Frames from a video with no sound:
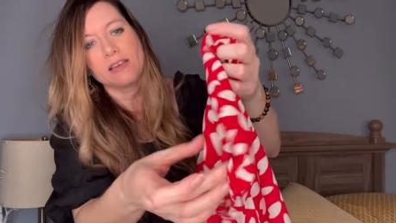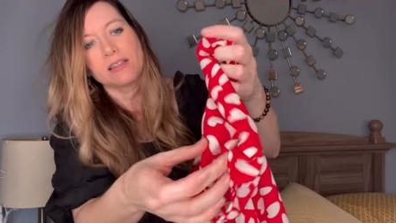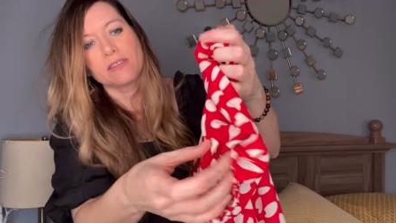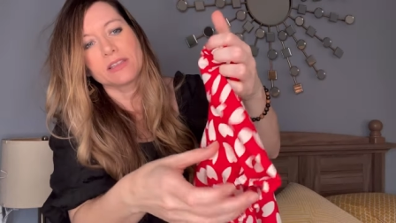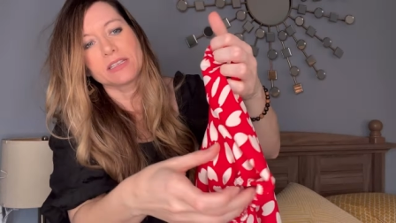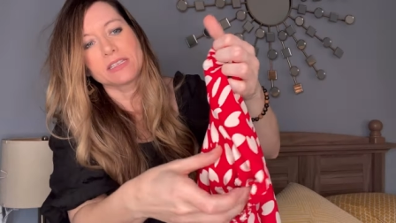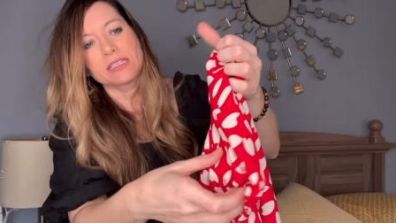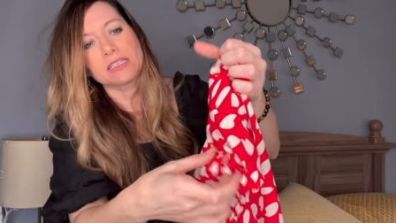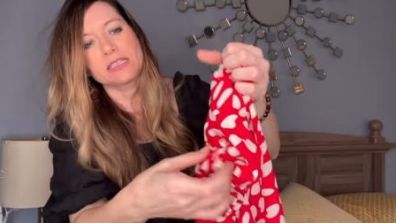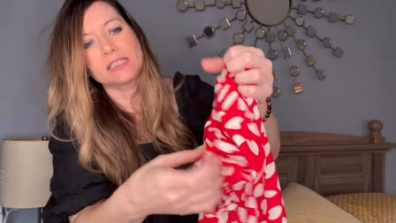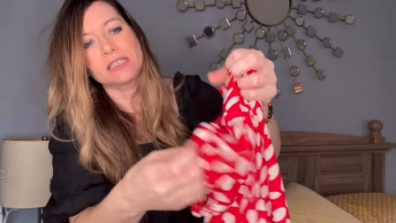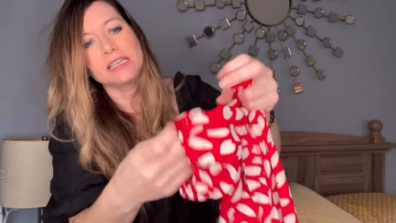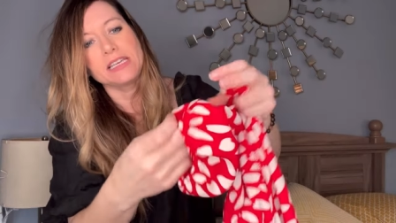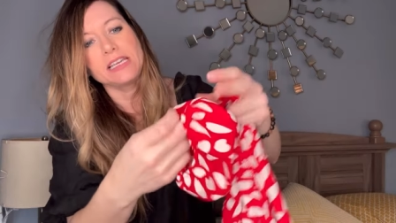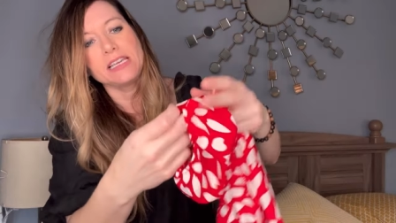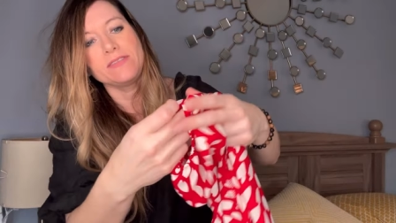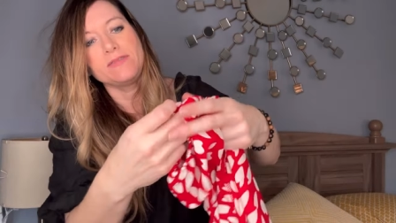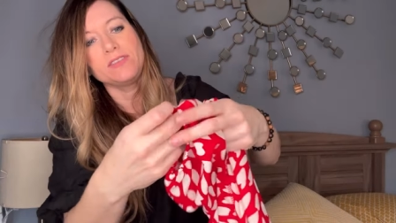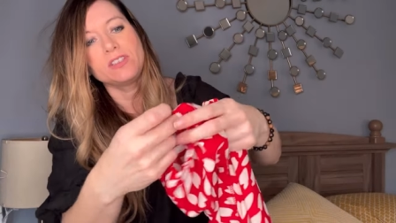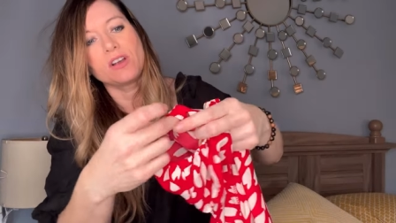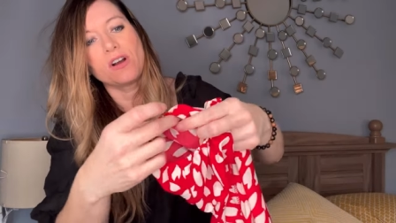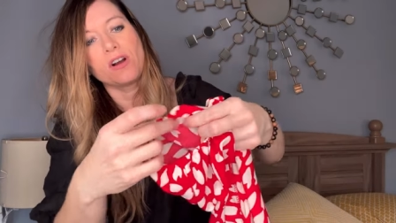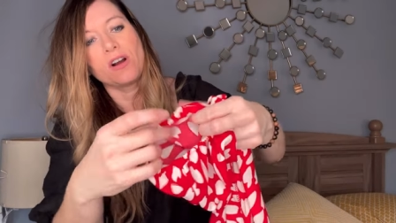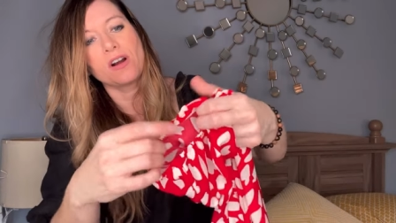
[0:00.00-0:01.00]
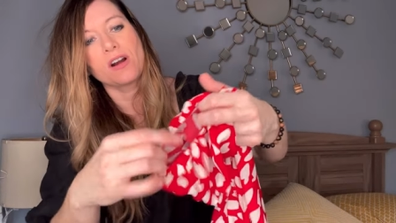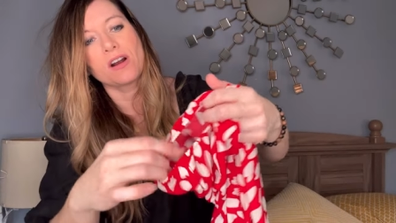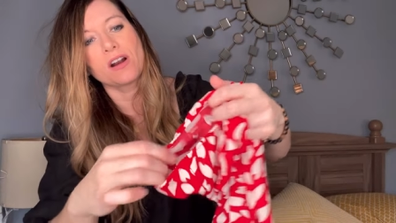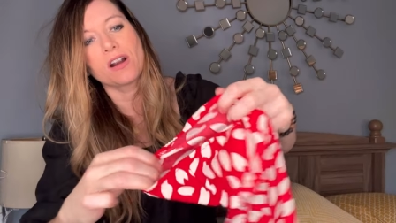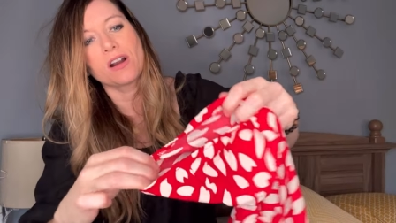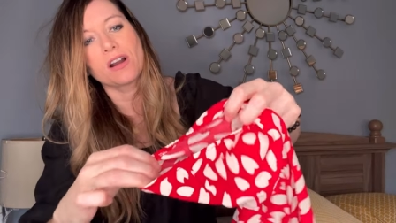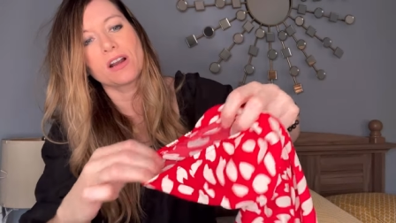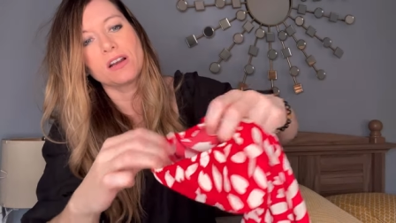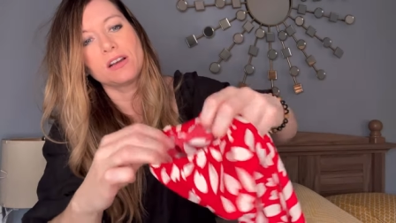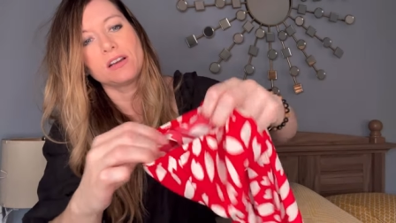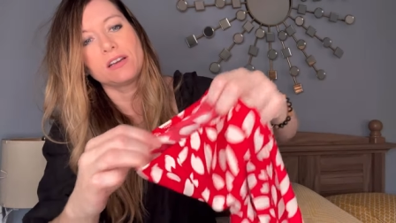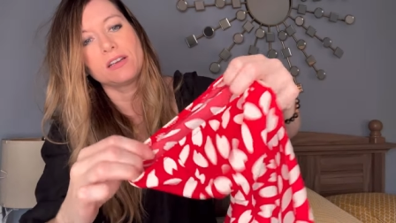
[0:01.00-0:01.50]
The sleeves
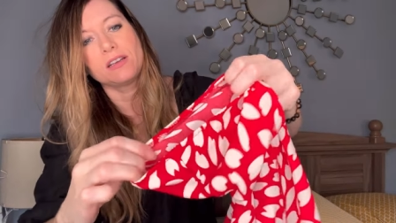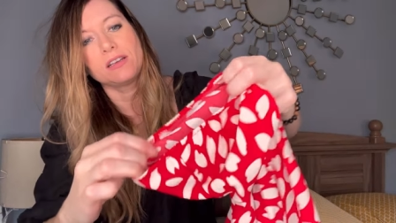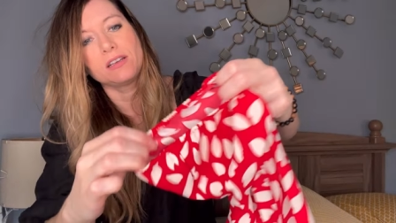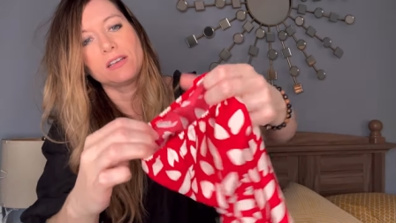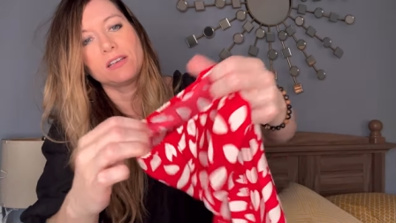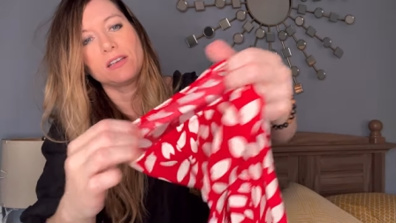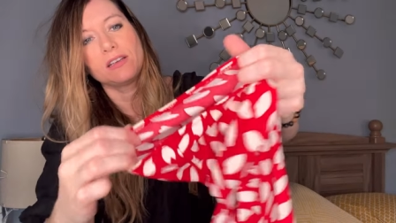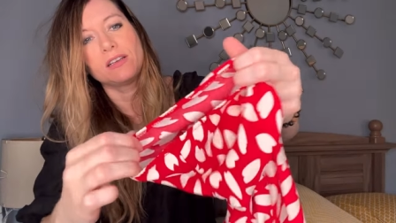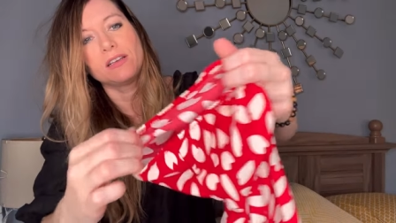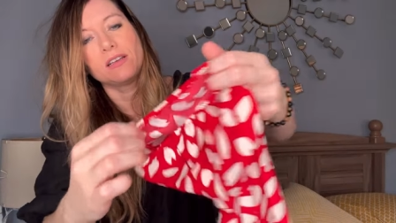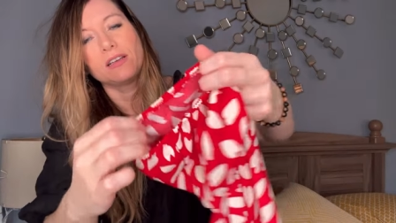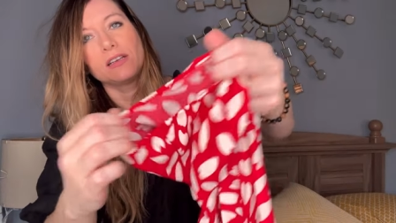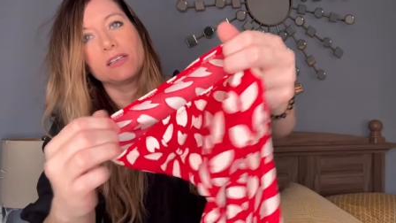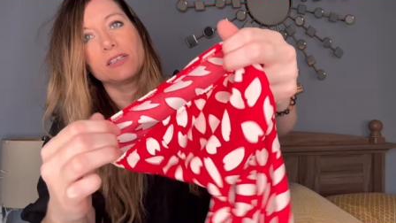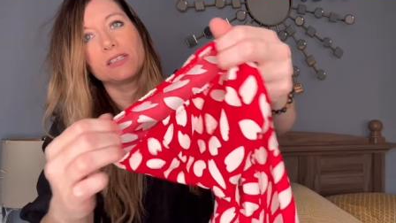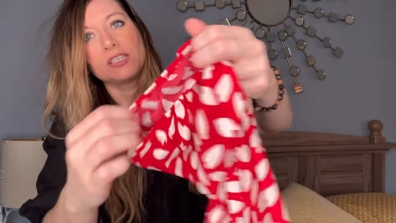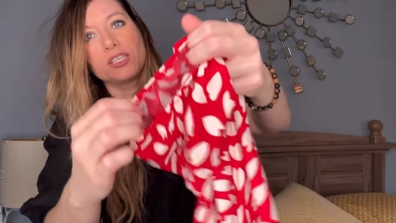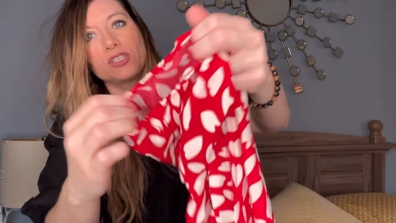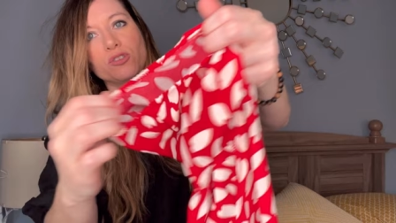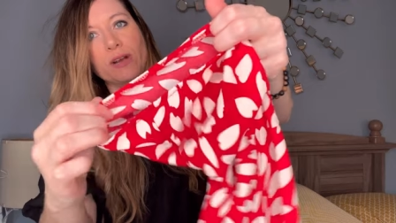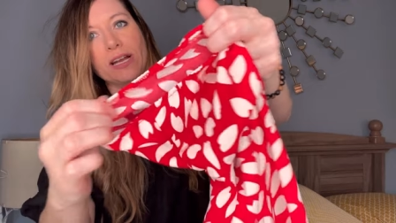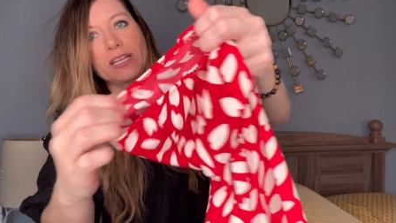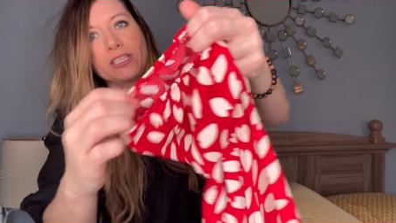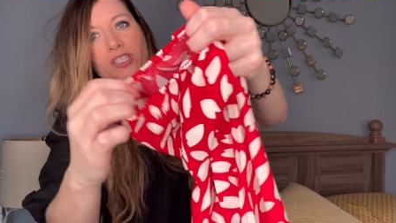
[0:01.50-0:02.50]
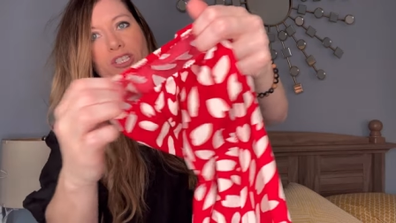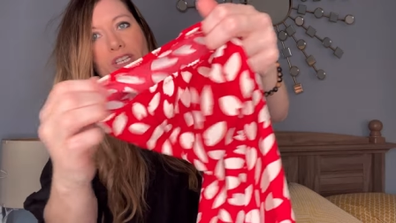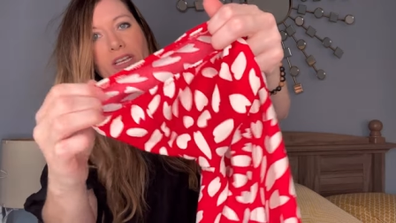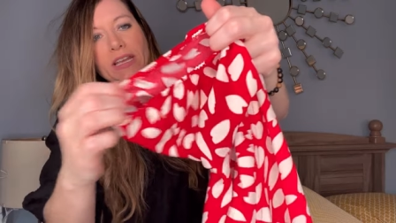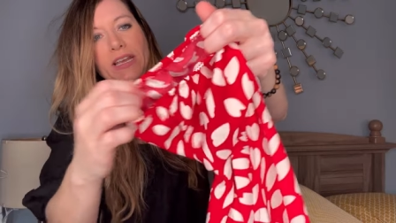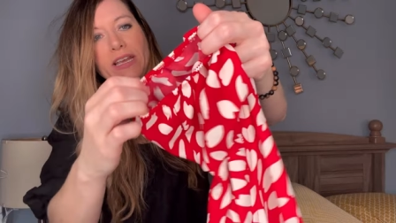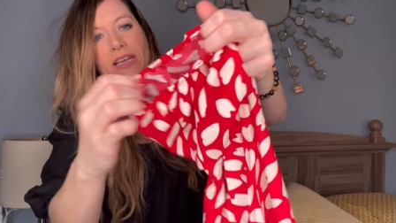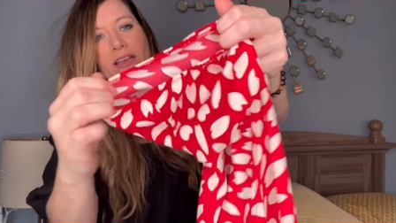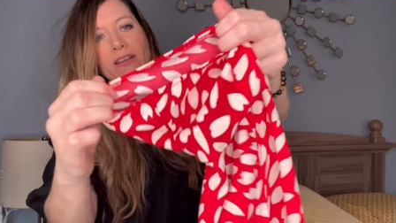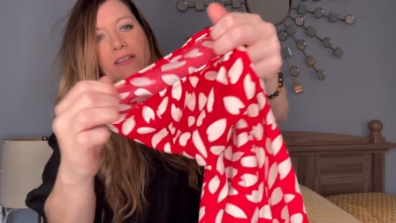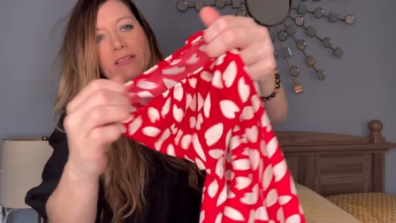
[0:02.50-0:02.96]
are stretchy,